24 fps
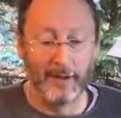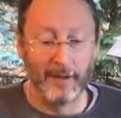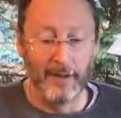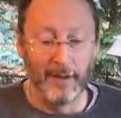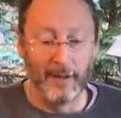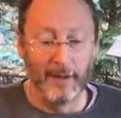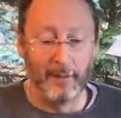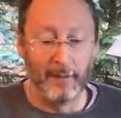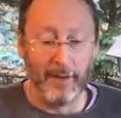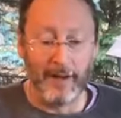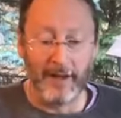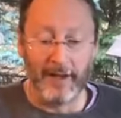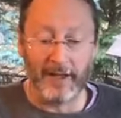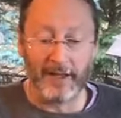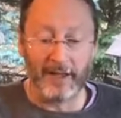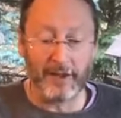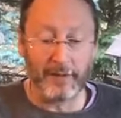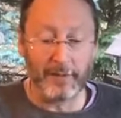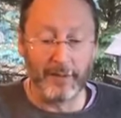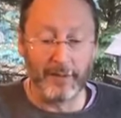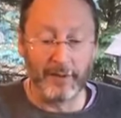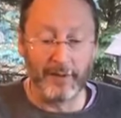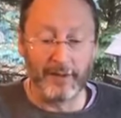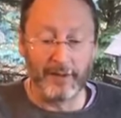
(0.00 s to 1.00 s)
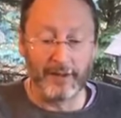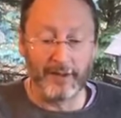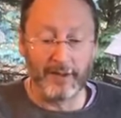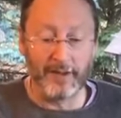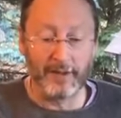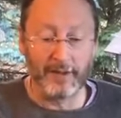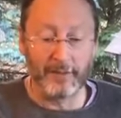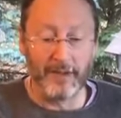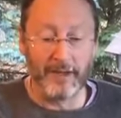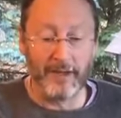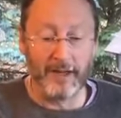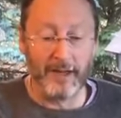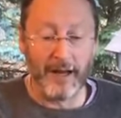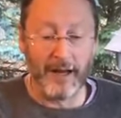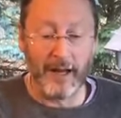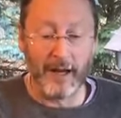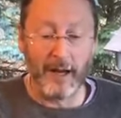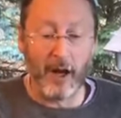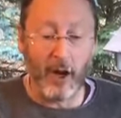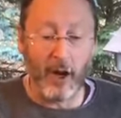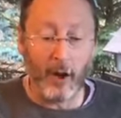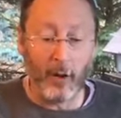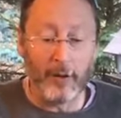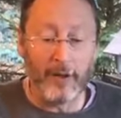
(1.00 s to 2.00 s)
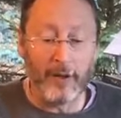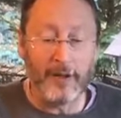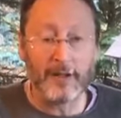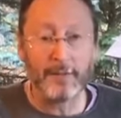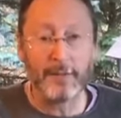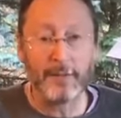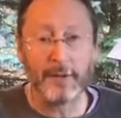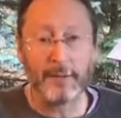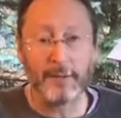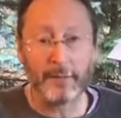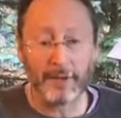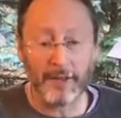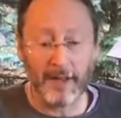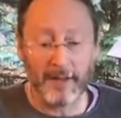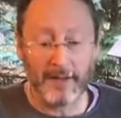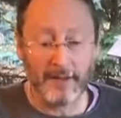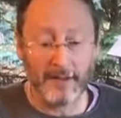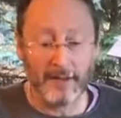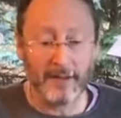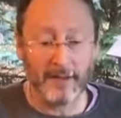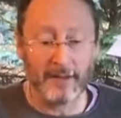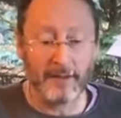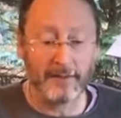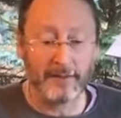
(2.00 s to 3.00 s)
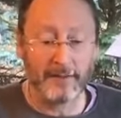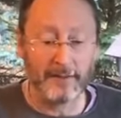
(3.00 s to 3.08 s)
My experiences may not always be pleasant,